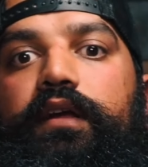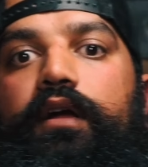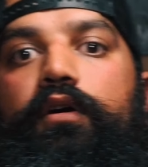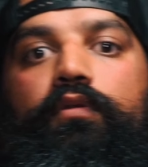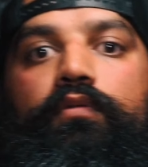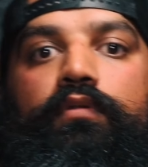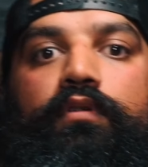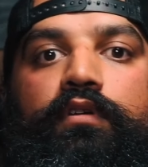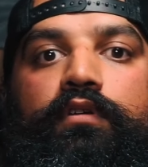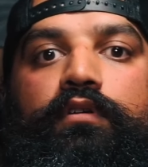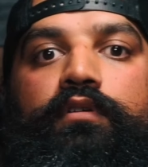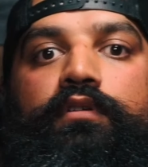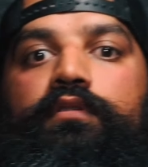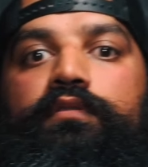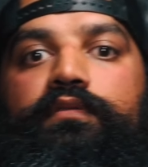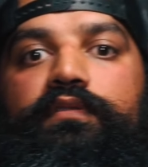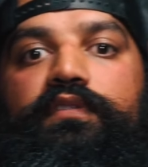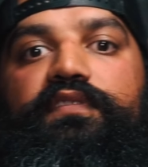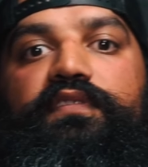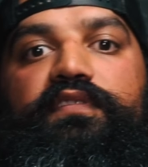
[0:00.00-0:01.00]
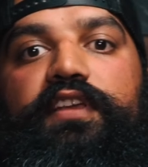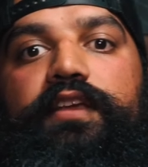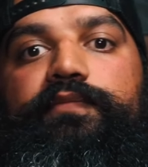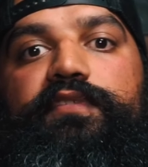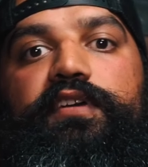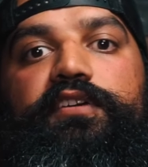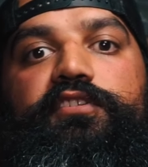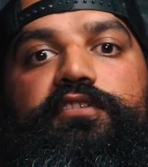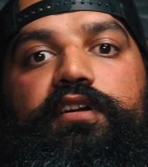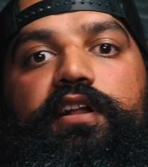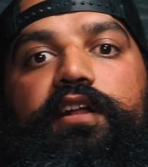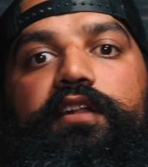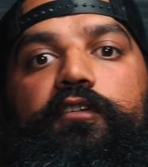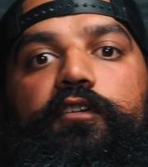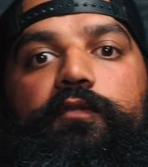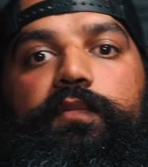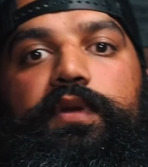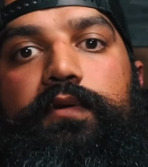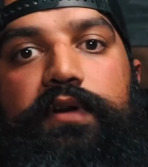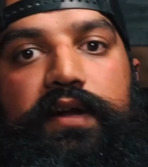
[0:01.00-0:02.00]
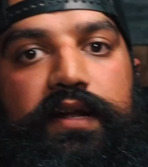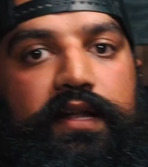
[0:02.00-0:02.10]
go. It's the same size shirt I normally wear